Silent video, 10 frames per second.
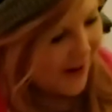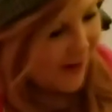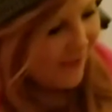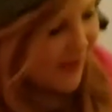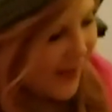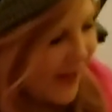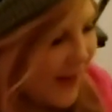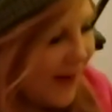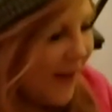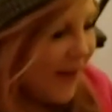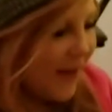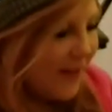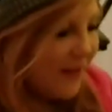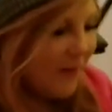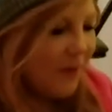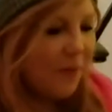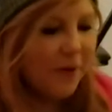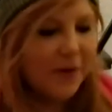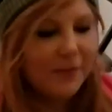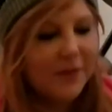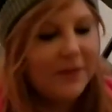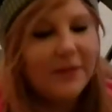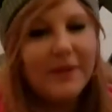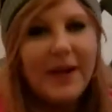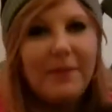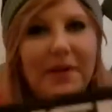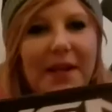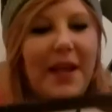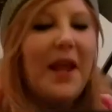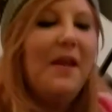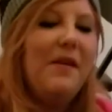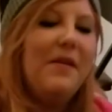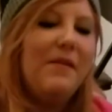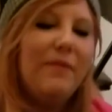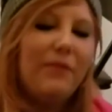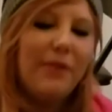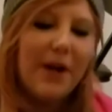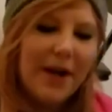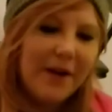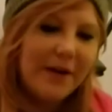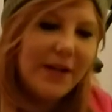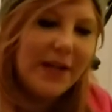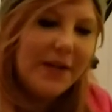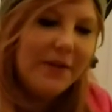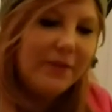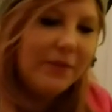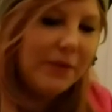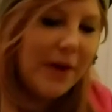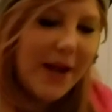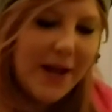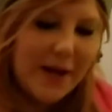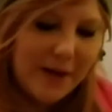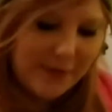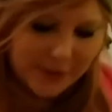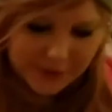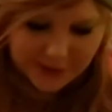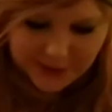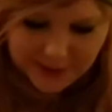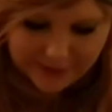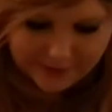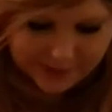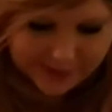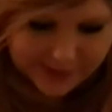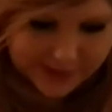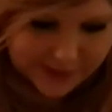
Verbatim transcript: oven, double portable ceramic infrared infrared cooking oven.